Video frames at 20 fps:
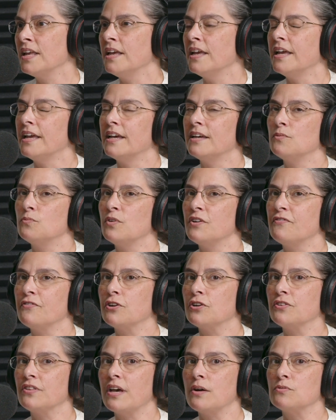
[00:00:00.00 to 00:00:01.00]
And we
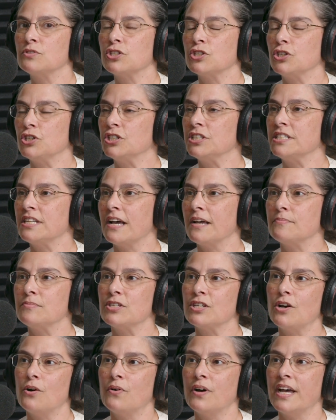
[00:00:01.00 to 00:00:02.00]
figured that was a good time
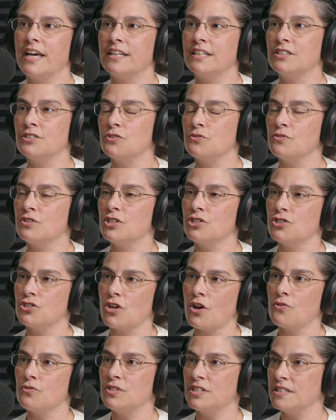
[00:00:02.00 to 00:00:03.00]
to go ahead and do this
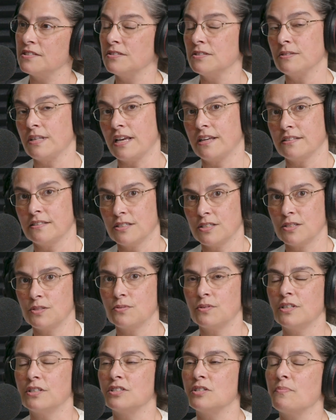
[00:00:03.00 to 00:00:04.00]
show since
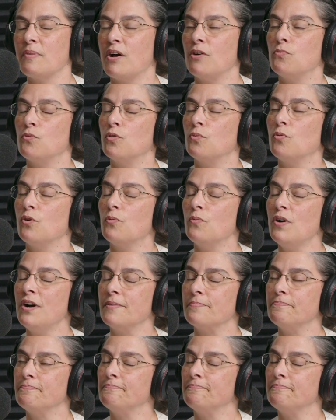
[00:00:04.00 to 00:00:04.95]
it's about World War I.